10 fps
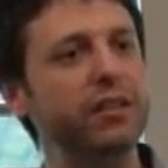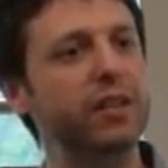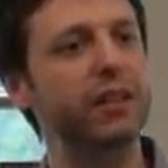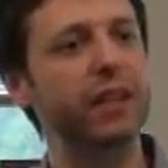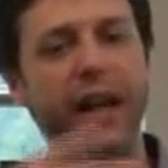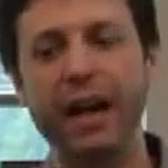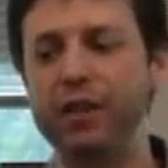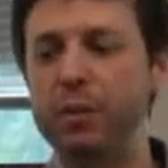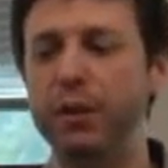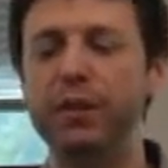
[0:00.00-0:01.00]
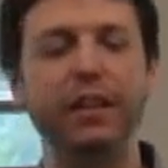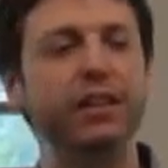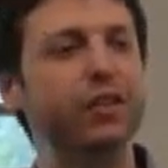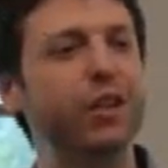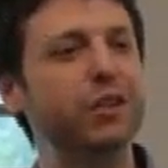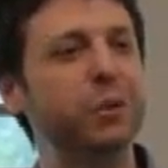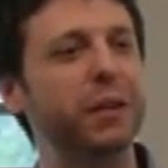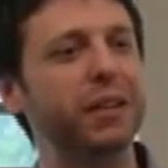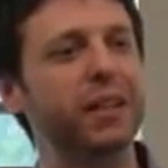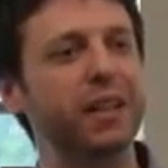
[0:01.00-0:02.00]
suddenly I have the ability to start
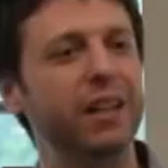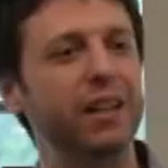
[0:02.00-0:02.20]
doing